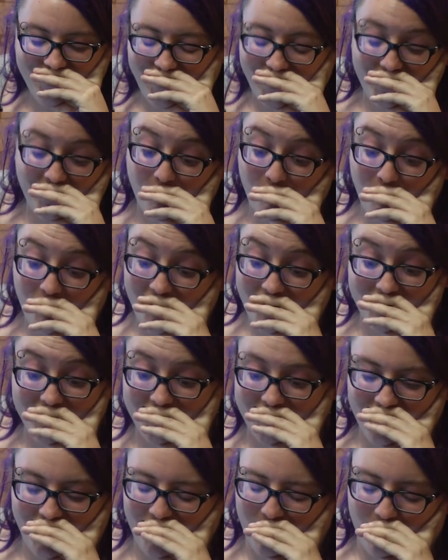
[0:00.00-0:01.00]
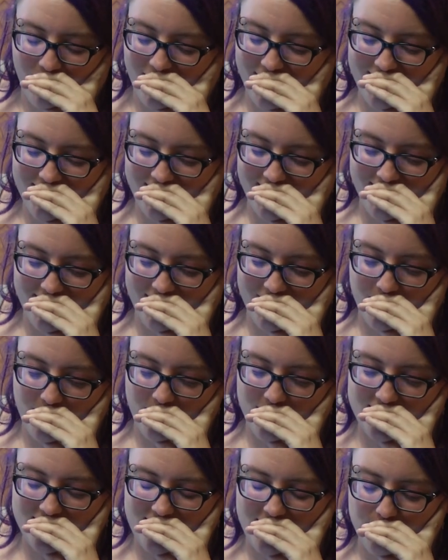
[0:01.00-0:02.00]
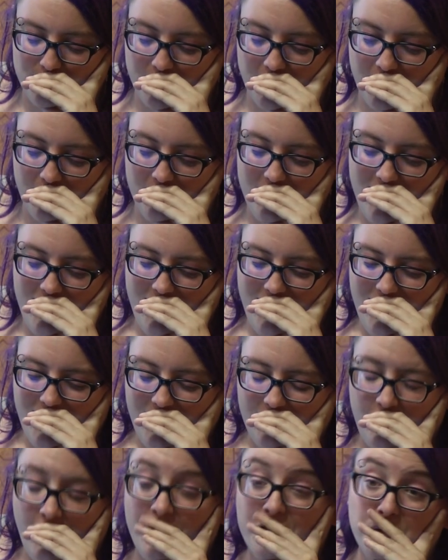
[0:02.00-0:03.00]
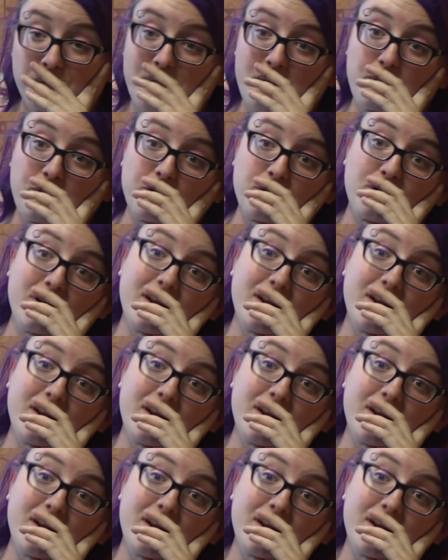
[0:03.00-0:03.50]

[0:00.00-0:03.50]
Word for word: I don't want to. I don't want to turn it into a business, but. Um, other people